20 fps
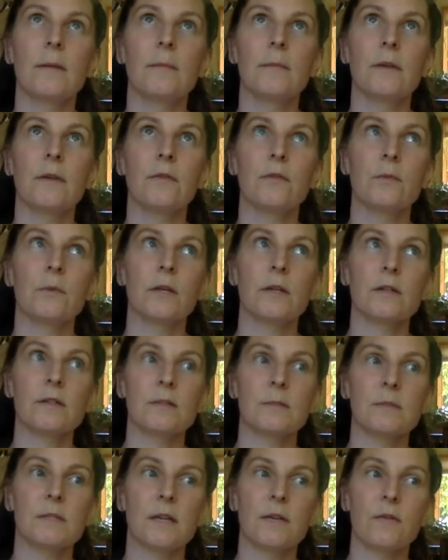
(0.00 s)
everyone else
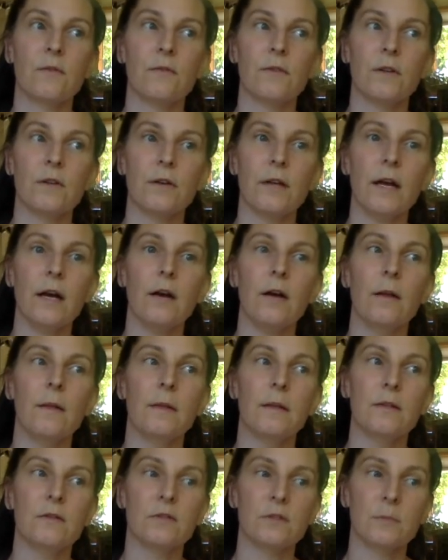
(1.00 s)
seems to have it figured out, and
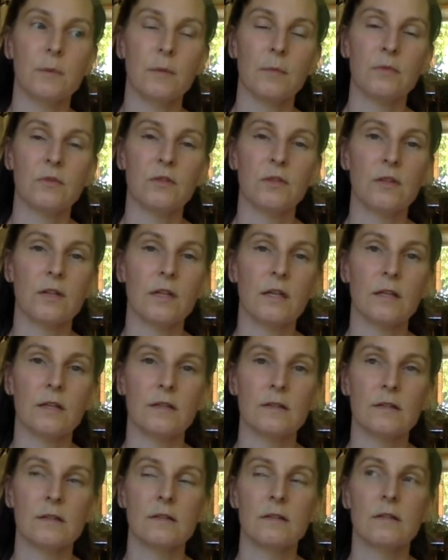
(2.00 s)
they're just publishing
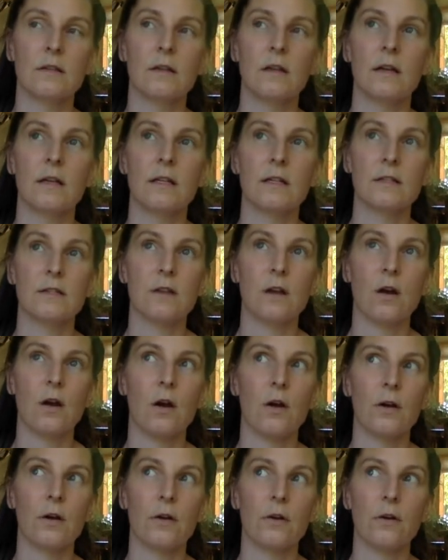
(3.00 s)
things, and it's not
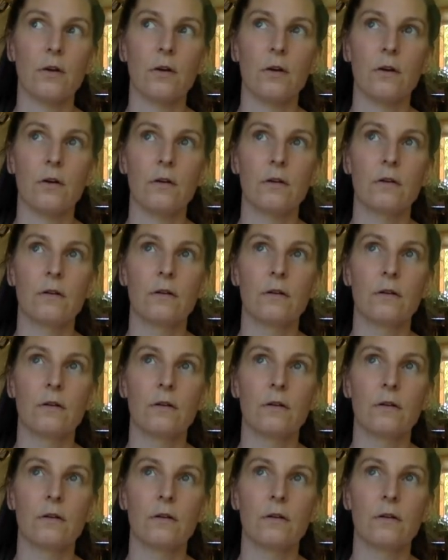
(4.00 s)
hard at all.